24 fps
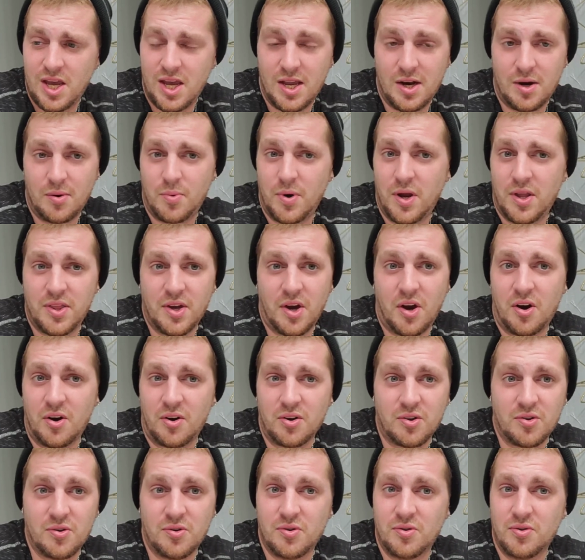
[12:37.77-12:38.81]
And I read the
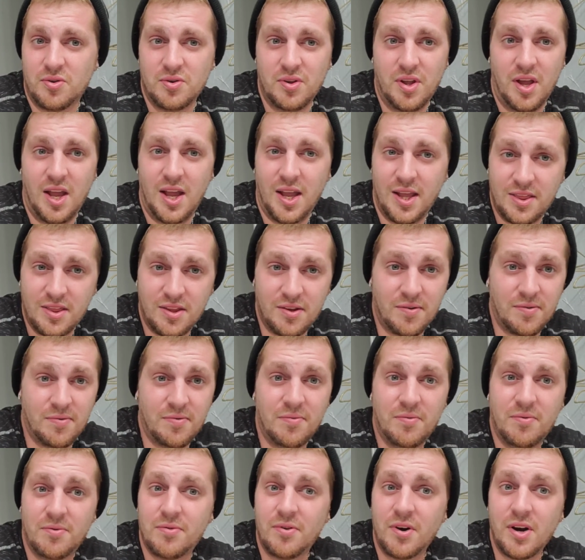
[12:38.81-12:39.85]
article, and the
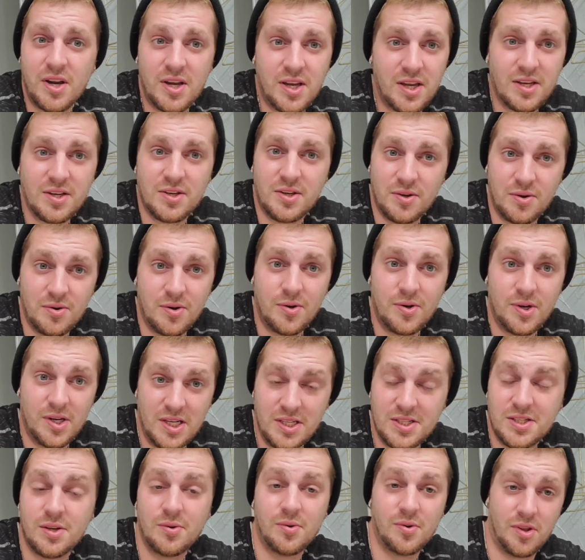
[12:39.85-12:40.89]
freaking dude,
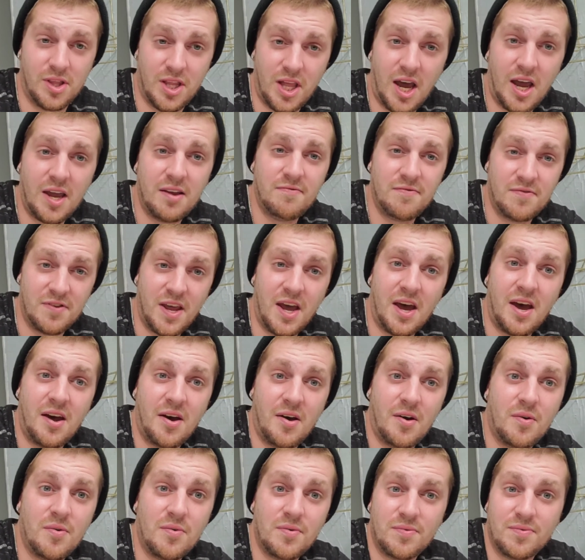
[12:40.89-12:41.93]
he's doing life
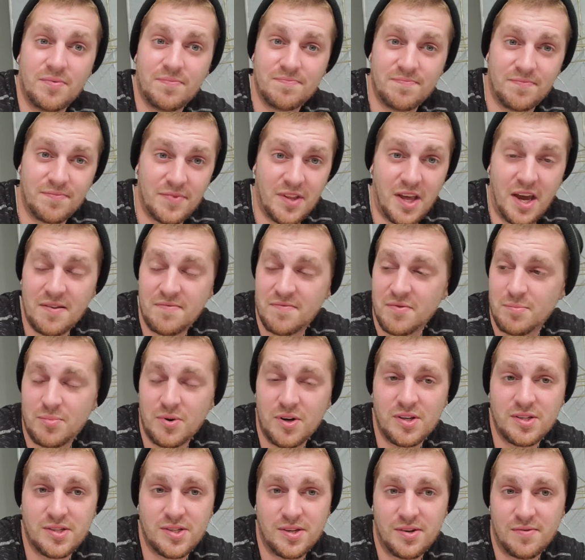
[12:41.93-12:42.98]
now. Life in
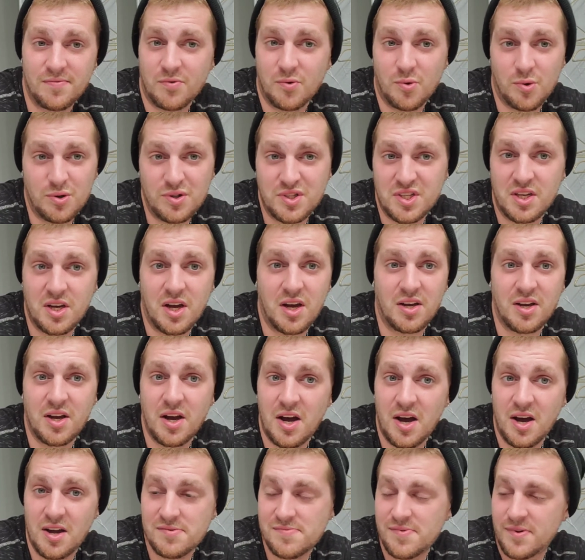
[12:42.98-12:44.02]
prison, of course, he got
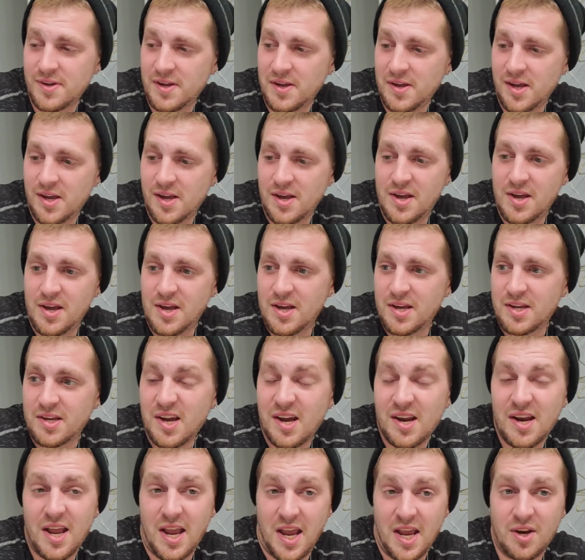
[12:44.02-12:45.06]
caught.
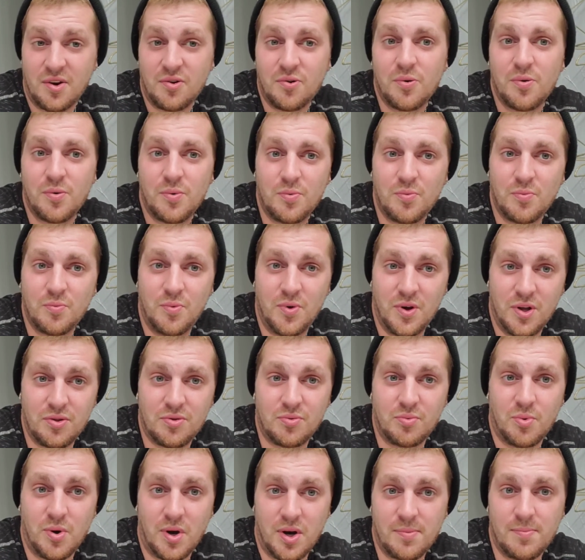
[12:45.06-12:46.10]
Got angry
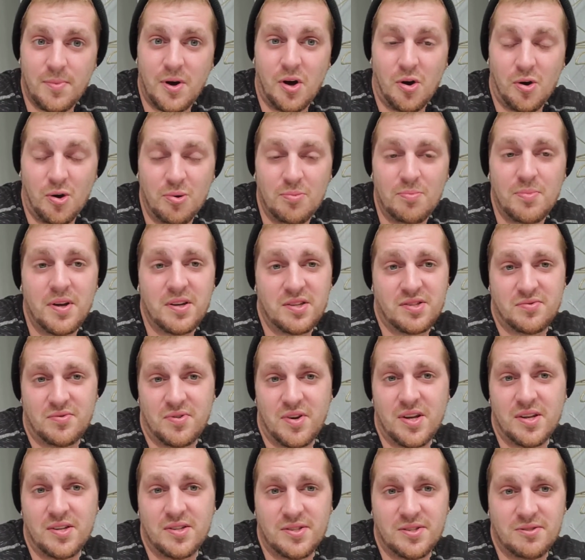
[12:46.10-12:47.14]
with one of my old best
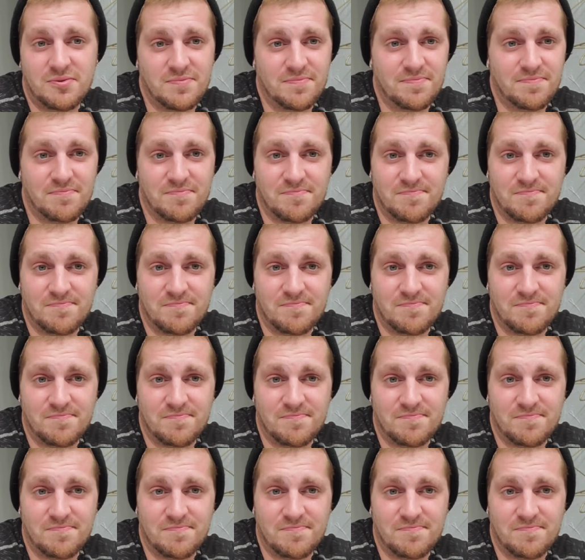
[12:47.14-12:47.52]
friends.